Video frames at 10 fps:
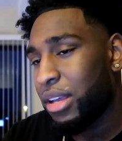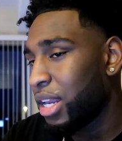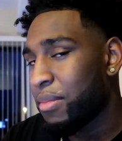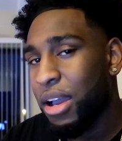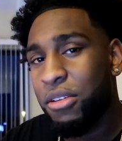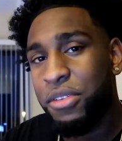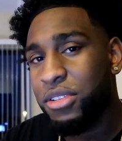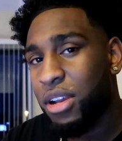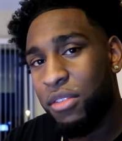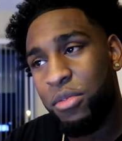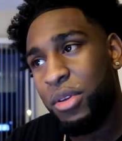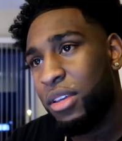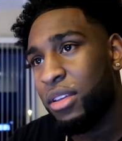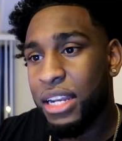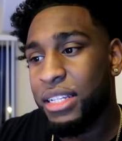anybody gonna feel sorry for me?
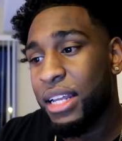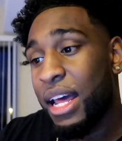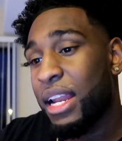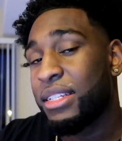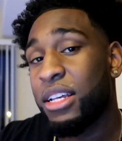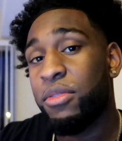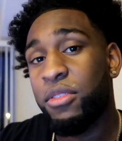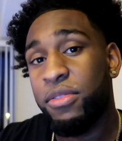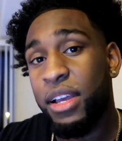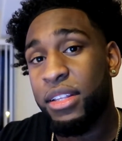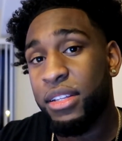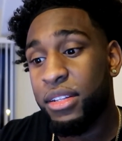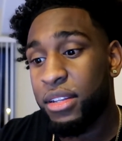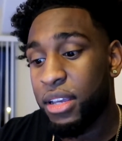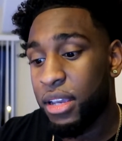I just did a lot of
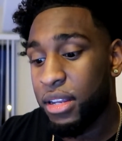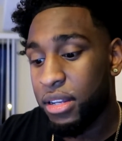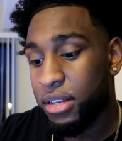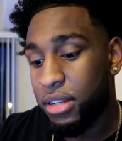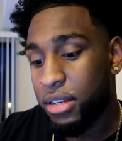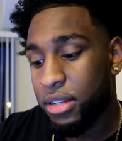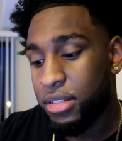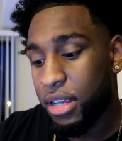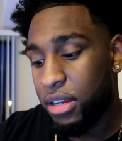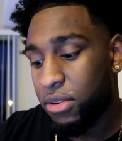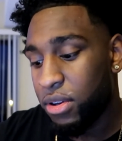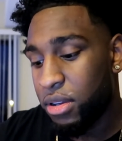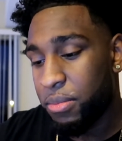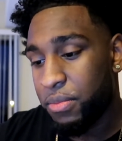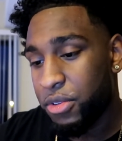self-reflecting and say, you know
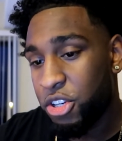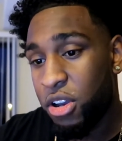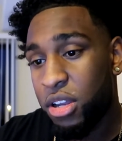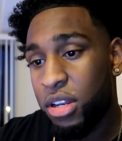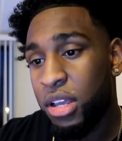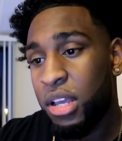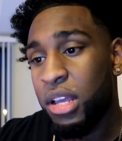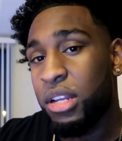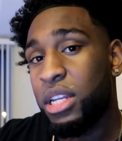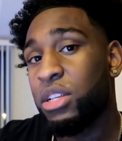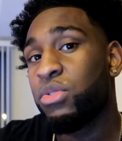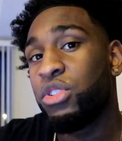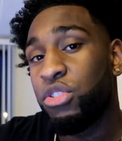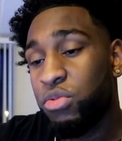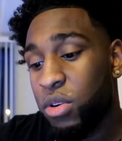what, Shawn, this
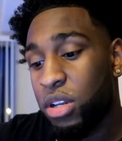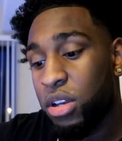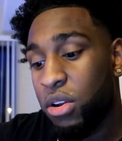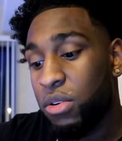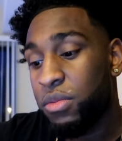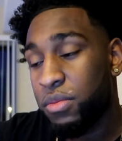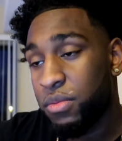was you wanna go,